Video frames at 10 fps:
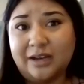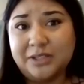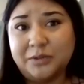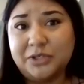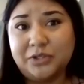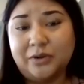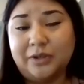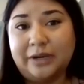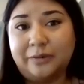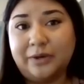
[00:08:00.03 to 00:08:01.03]
also a struggle
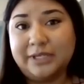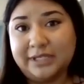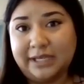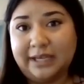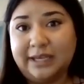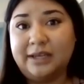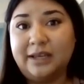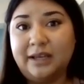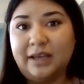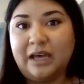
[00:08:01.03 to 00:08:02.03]
that we're seeing,
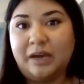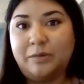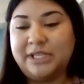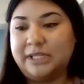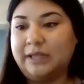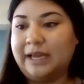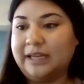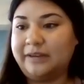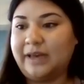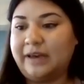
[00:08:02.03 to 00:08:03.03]
is a
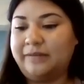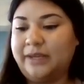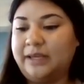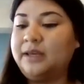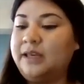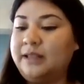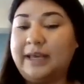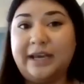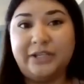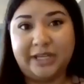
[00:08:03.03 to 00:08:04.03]
lack of having
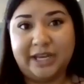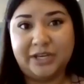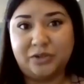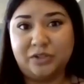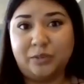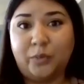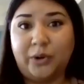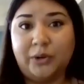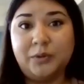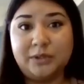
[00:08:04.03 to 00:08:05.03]
that educational
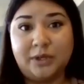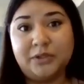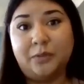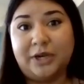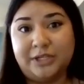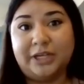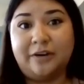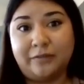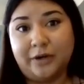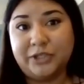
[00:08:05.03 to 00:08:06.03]
support who's also watching
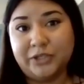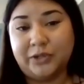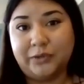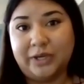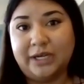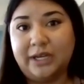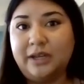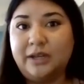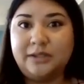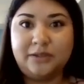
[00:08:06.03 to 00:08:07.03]
out for our children.
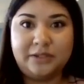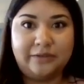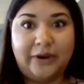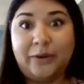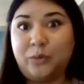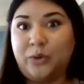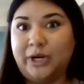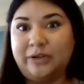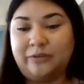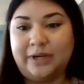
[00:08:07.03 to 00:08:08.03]
So it's very
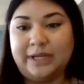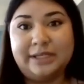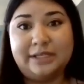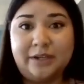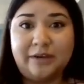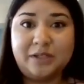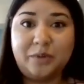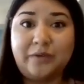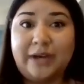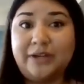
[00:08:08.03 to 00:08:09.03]
important for us as service
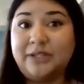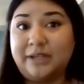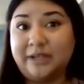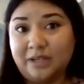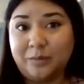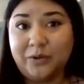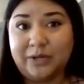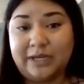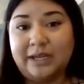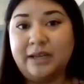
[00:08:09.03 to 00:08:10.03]
providers in the
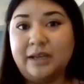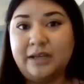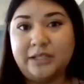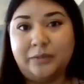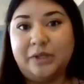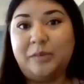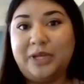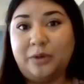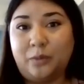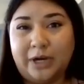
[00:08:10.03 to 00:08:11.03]
community to really
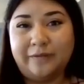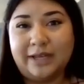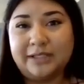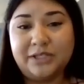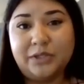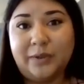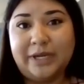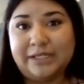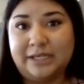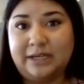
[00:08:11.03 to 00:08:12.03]
be aware of that
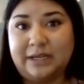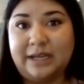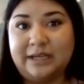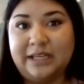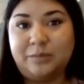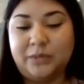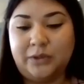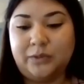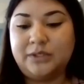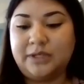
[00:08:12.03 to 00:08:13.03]
situation and keep
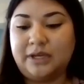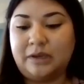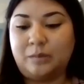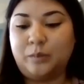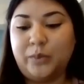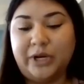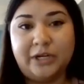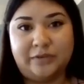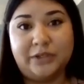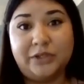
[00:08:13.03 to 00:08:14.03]
those
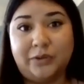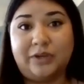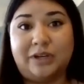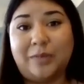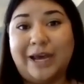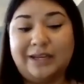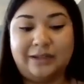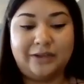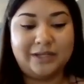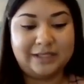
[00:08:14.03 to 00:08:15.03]
barriers for children in mind
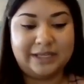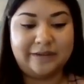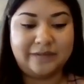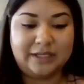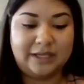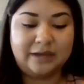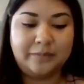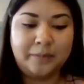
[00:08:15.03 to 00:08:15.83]
and their safety.